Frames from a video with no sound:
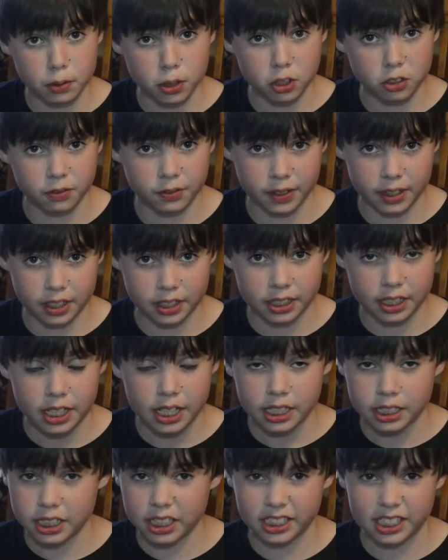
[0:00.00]
movies
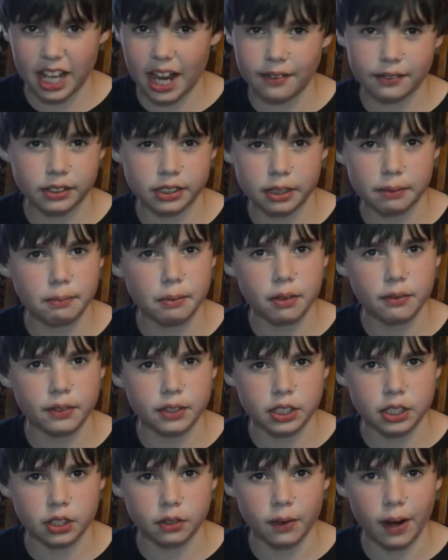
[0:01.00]
since I haven't done
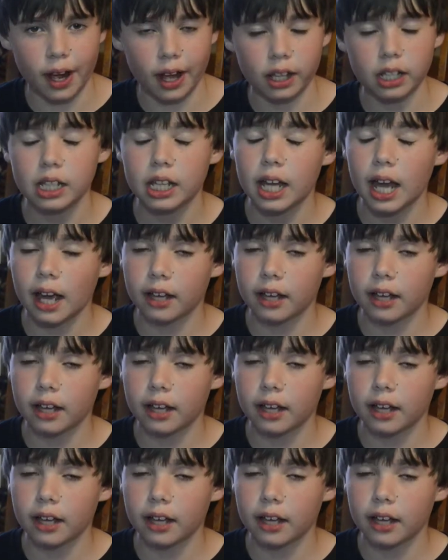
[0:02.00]
movies in a while.